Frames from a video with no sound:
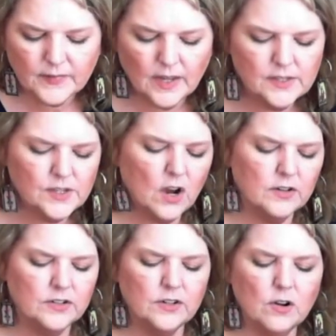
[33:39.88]
it's
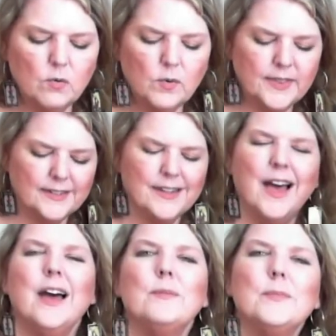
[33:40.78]
hard to know when the
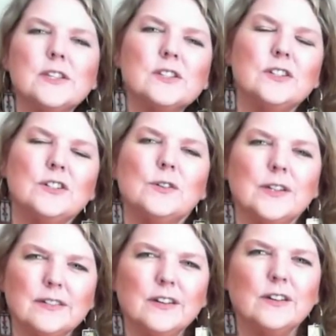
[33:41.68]
time is to do
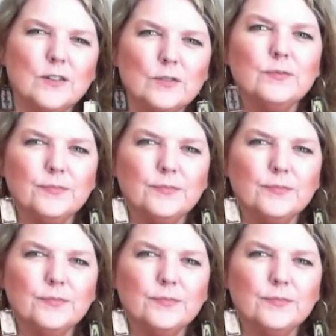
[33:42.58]
it, you know?